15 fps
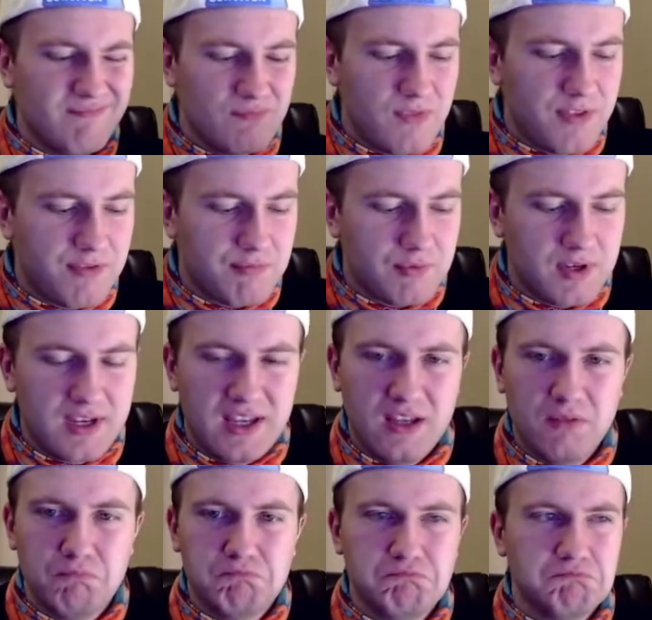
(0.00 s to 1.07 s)
3.
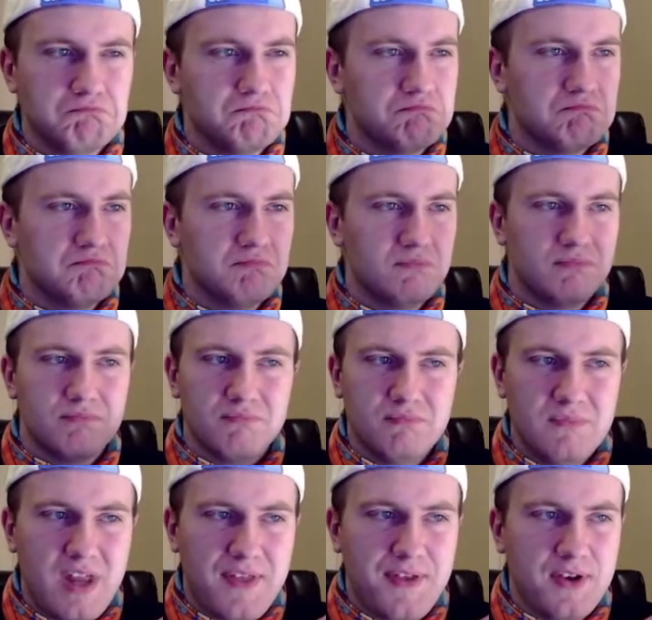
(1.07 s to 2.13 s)

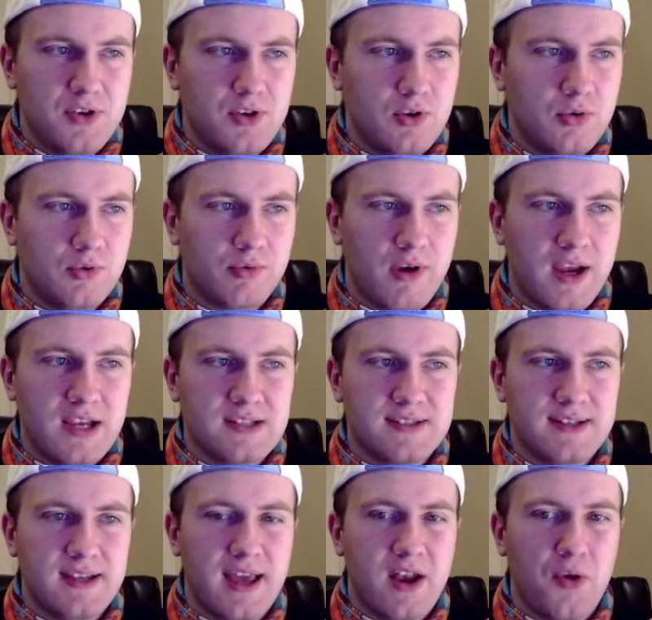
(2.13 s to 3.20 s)
Nothing too
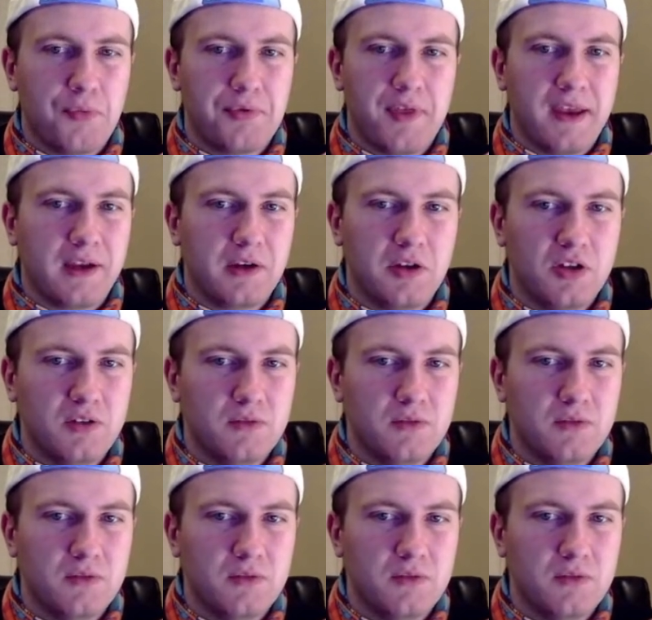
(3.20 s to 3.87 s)
crazy, I don't think.